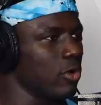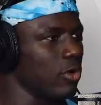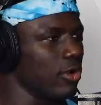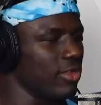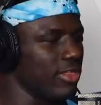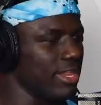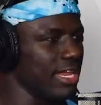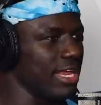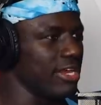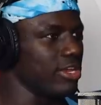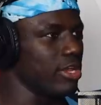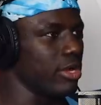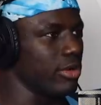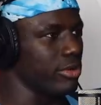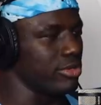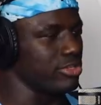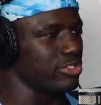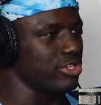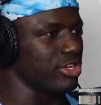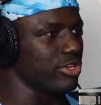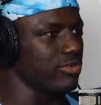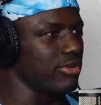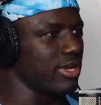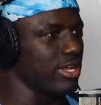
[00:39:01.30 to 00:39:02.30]
or that I know
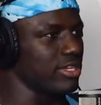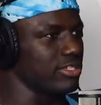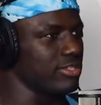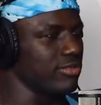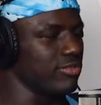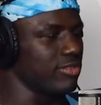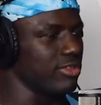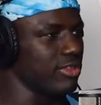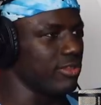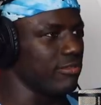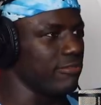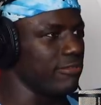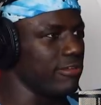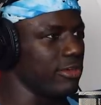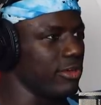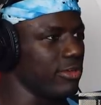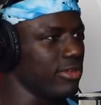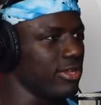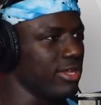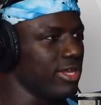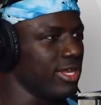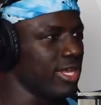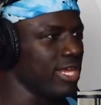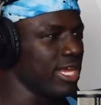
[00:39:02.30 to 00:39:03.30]
is good relative to the
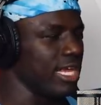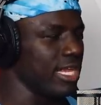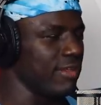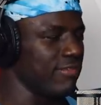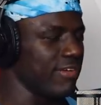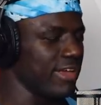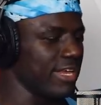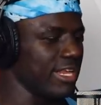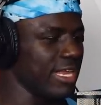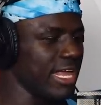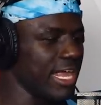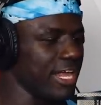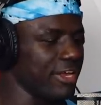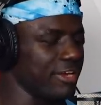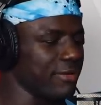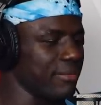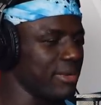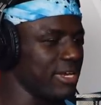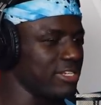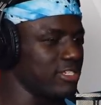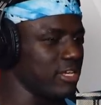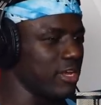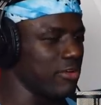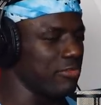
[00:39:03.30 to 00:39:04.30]
field. And if I can anchor
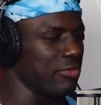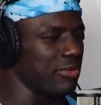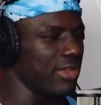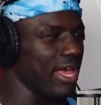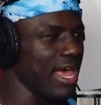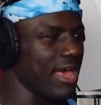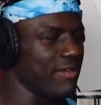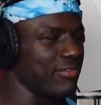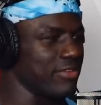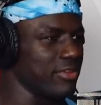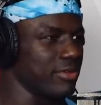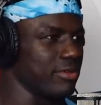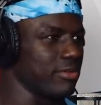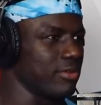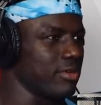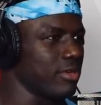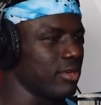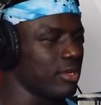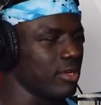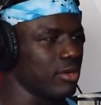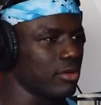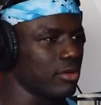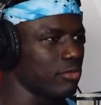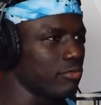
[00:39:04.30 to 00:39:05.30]
myself on having
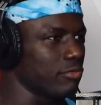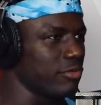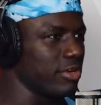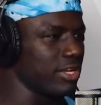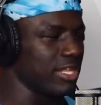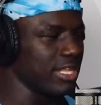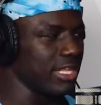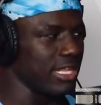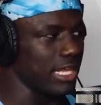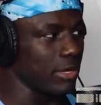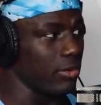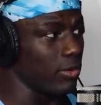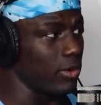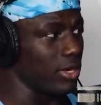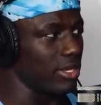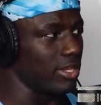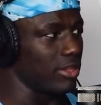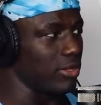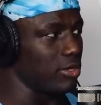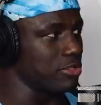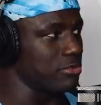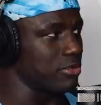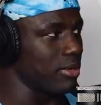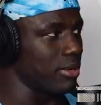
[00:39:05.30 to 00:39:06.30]
really like one
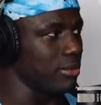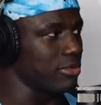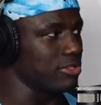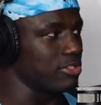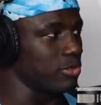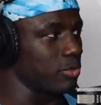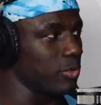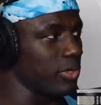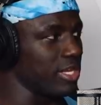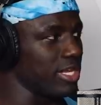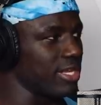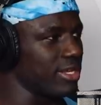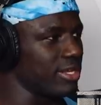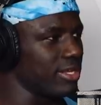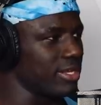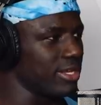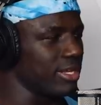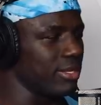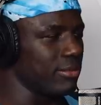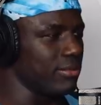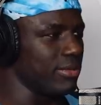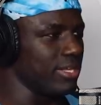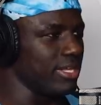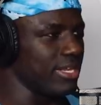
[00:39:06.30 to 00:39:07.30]
of those moments a week,
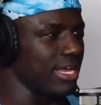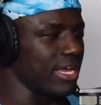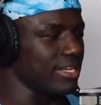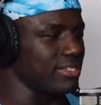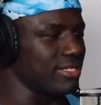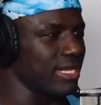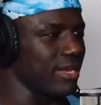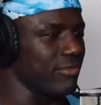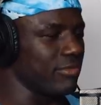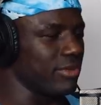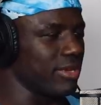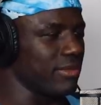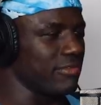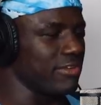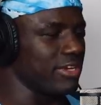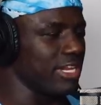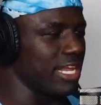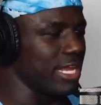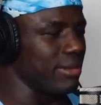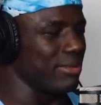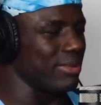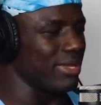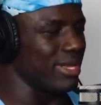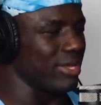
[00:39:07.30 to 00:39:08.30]
it'd be nice to have one every
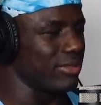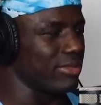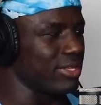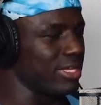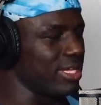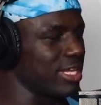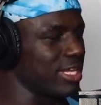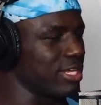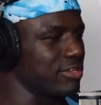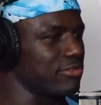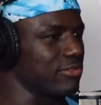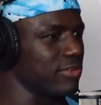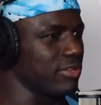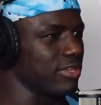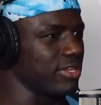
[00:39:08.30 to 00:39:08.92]
day, but I don't think that's